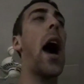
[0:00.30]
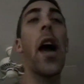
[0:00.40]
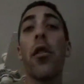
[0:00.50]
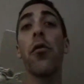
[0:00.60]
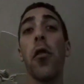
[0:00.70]

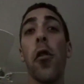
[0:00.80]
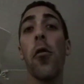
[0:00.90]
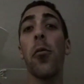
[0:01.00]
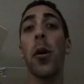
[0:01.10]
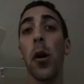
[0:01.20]
I don't
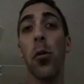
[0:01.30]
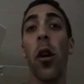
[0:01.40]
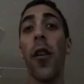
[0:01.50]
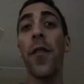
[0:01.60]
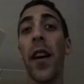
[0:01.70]
know what
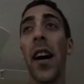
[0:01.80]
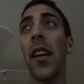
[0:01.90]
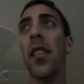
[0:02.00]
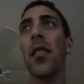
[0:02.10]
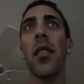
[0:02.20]

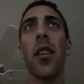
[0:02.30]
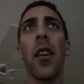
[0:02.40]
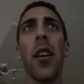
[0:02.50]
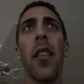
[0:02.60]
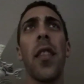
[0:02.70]
qualifies
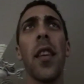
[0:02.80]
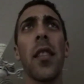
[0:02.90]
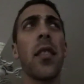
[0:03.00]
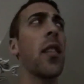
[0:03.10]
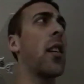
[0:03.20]

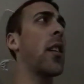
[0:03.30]
this